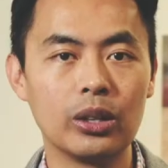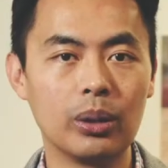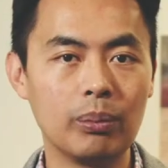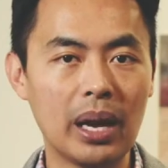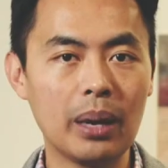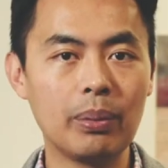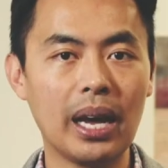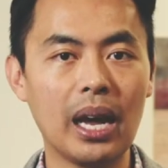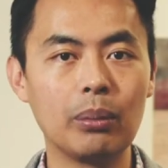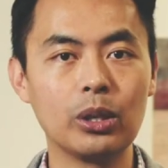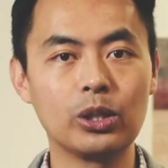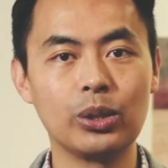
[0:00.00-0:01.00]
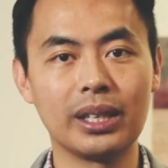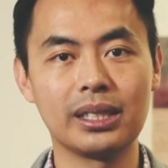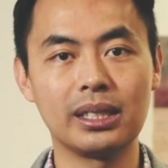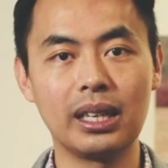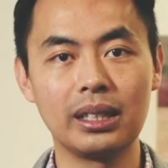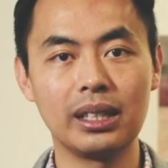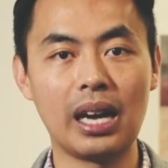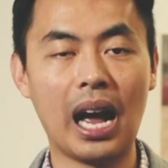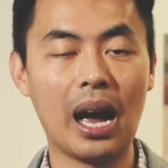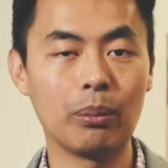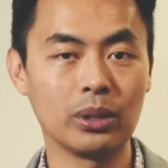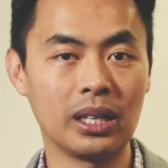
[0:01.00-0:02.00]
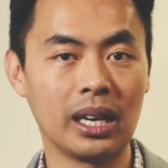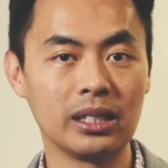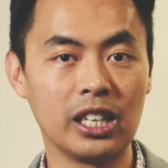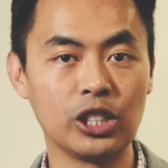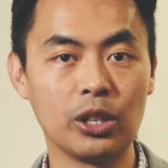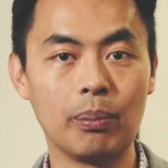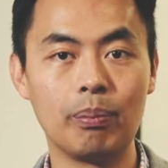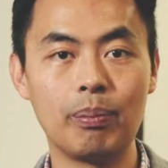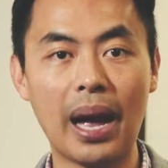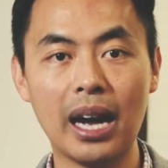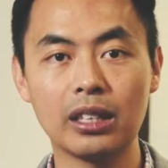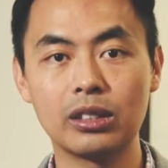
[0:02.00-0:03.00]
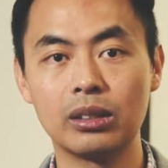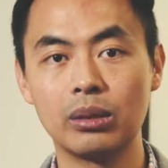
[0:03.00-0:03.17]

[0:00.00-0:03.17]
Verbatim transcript: You may be able to extend the amortization back